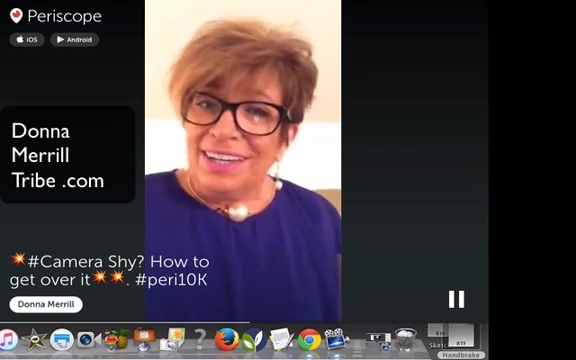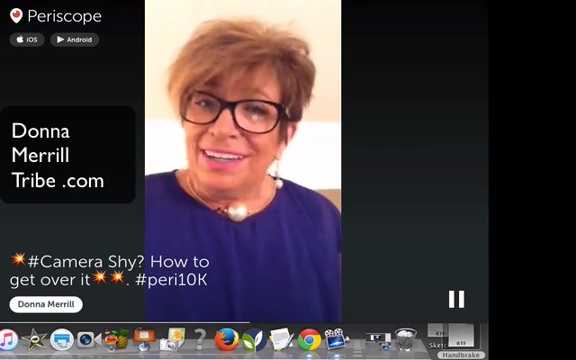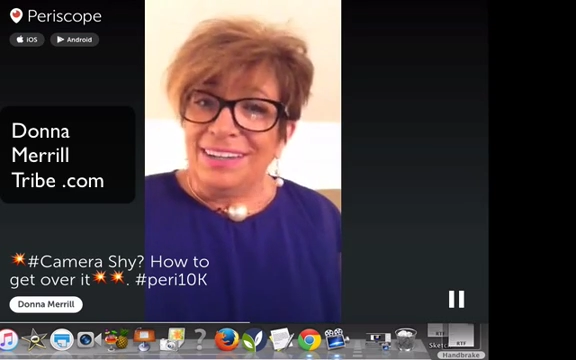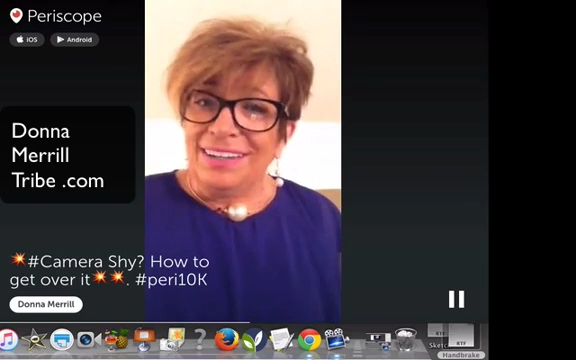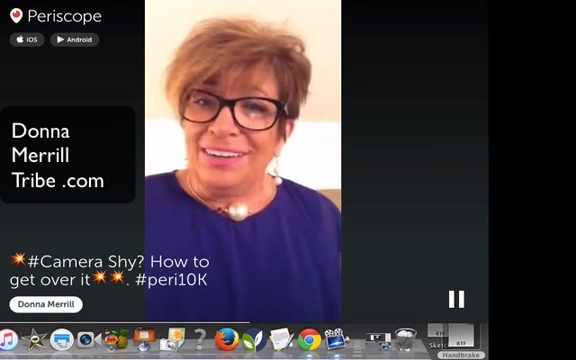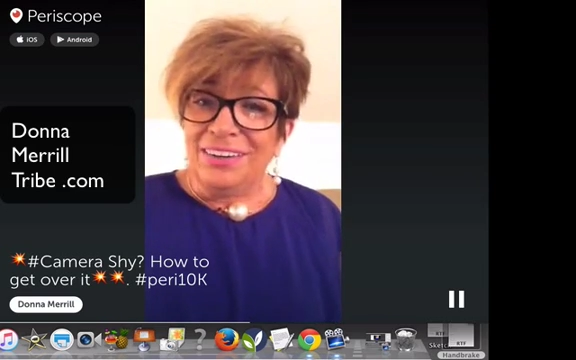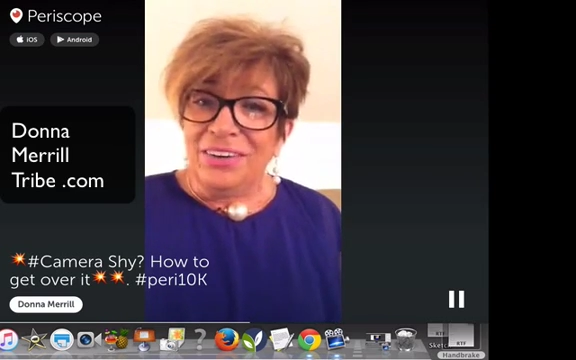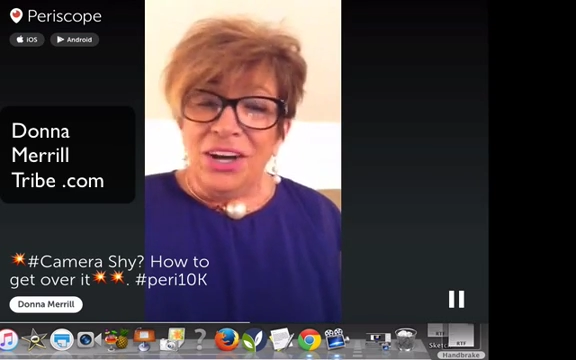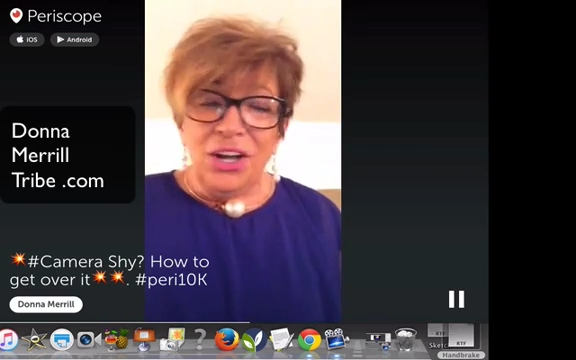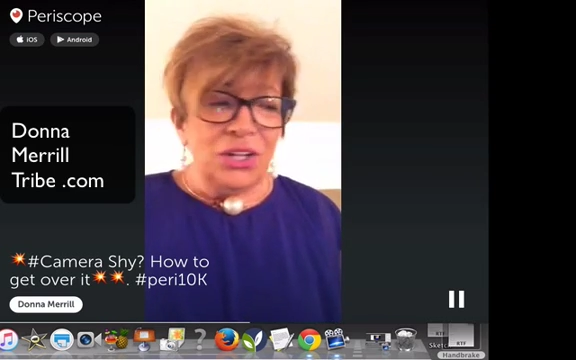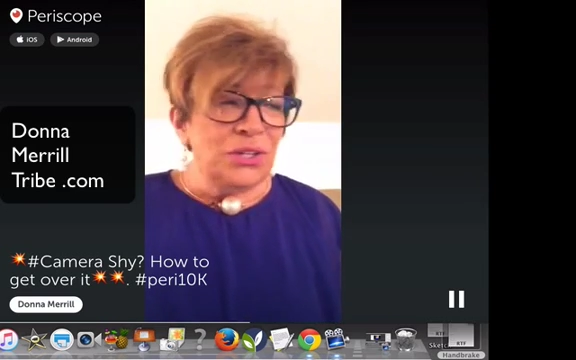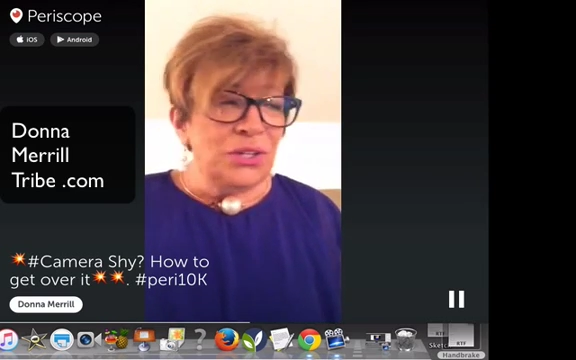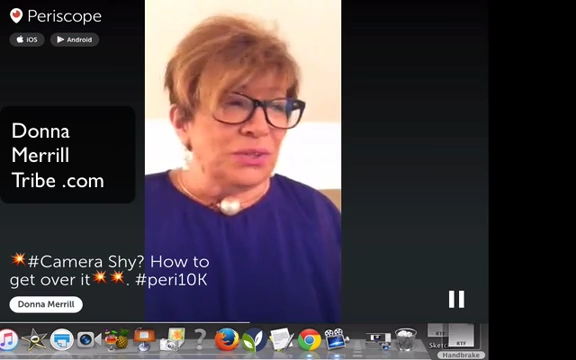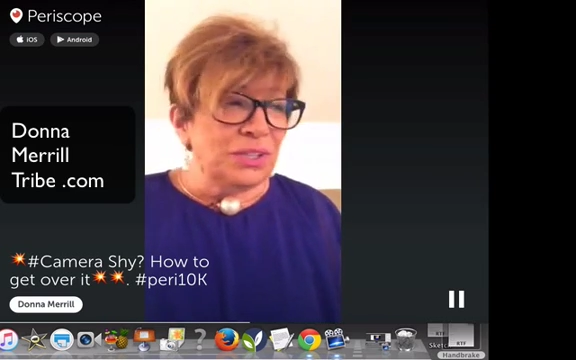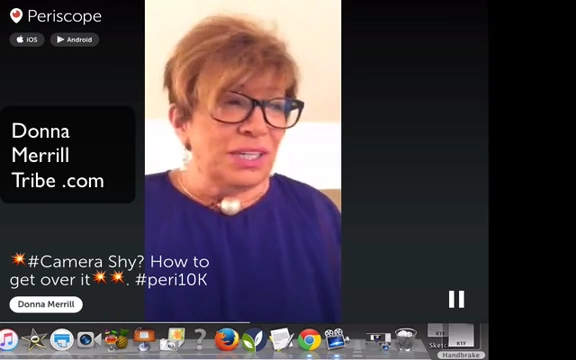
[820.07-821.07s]
You know,
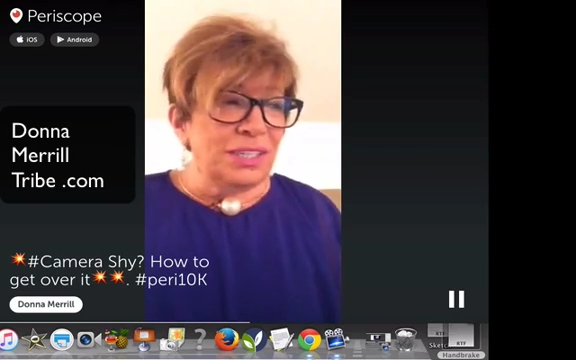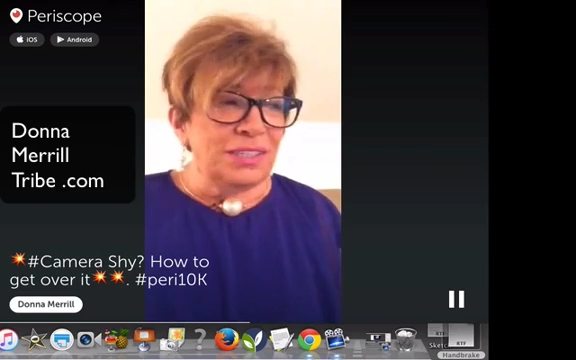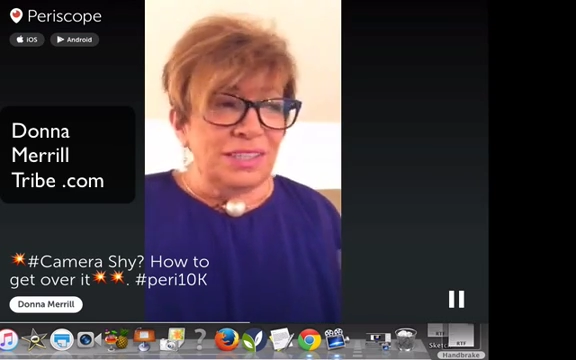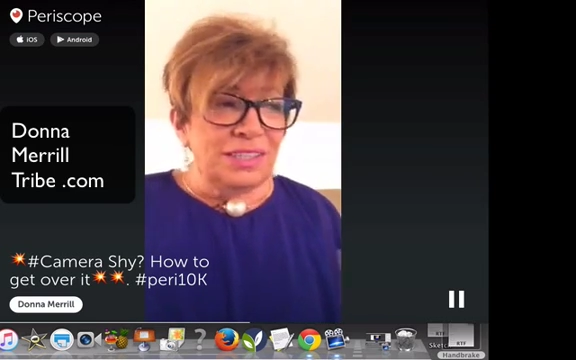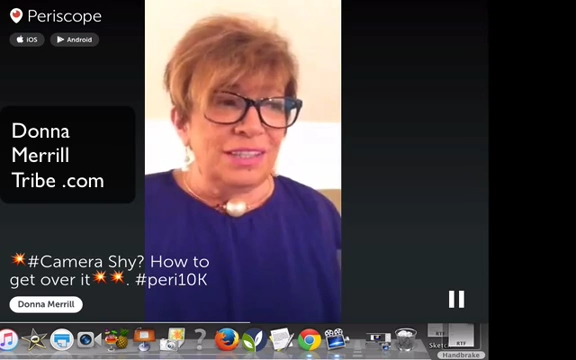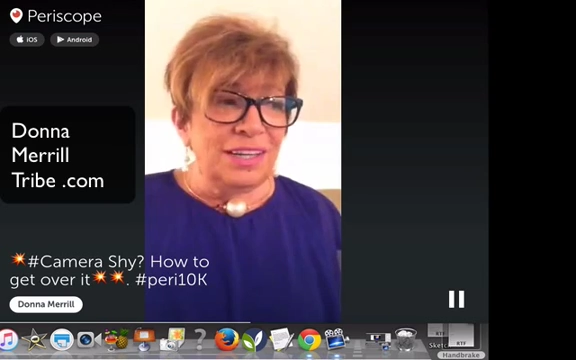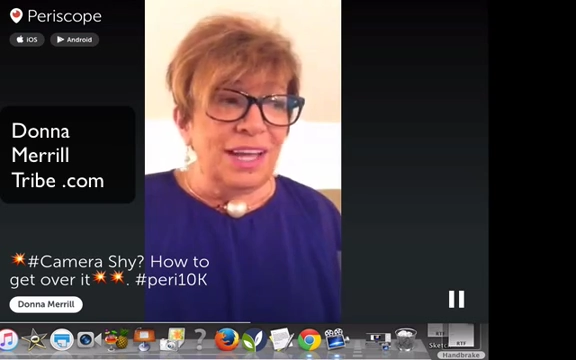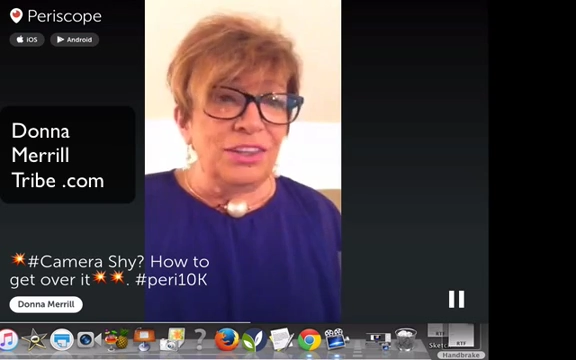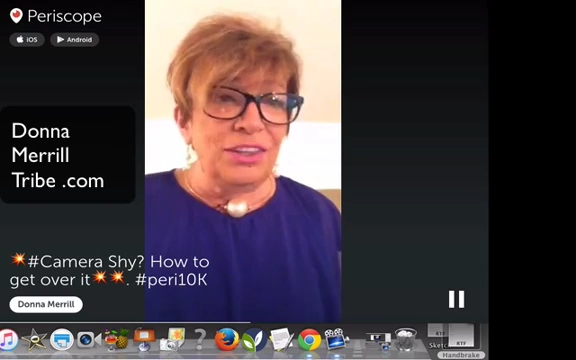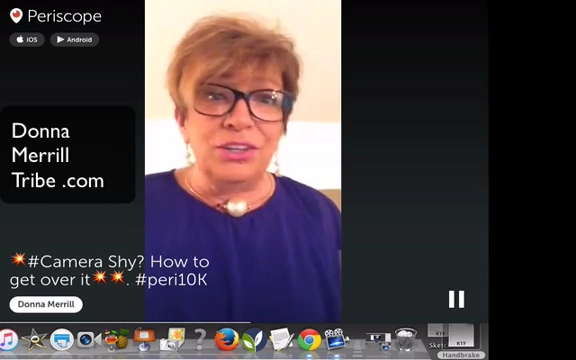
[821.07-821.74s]
look what I did. And I had